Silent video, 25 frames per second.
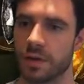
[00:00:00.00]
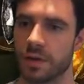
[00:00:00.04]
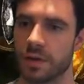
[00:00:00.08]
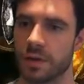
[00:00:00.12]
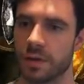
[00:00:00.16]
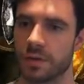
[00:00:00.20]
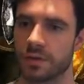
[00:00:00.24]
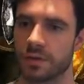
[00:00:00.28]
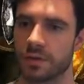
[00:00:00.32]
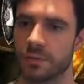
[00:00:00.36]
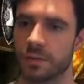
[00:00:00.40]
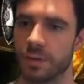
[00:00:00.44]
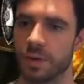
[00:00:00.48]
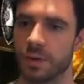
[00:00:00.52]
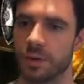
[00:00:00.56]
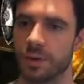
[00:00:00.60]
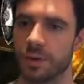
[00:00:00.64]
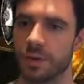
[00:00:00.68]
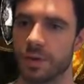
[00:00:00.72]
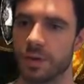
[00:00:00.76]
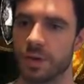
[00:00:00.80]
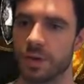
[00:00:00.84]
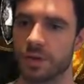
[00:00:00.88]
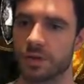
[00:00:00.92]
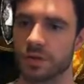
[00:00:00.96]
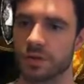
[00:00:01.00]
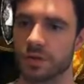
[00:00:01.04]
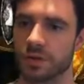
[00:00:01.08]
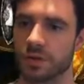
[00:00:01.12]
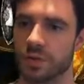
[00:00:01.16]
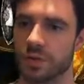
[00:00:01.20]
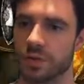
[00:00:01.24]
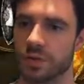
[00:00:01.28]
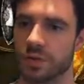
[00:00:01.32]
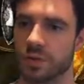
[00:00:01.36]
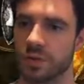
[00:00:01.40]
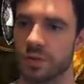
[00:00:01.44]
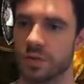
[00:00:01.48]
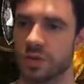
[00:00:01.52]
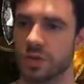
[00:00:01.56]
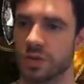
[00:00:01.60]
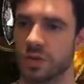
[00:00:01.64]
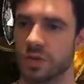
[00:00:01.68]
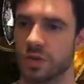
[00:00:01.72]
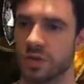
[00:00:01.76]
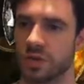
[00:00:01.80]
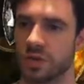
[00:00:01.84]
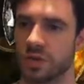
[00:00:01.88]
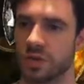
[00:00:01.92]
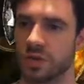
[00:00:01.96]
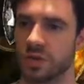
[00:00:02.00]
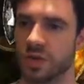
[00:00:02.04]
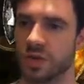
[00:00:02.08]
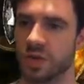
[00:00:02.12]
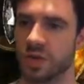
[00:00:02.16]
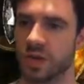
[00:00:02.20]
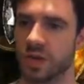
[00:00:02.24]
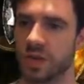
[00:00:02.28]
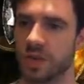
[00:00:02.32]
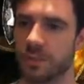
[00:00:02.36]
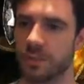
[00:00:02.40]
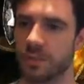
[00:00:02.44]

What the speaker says: There was a bone wheel I saw just there.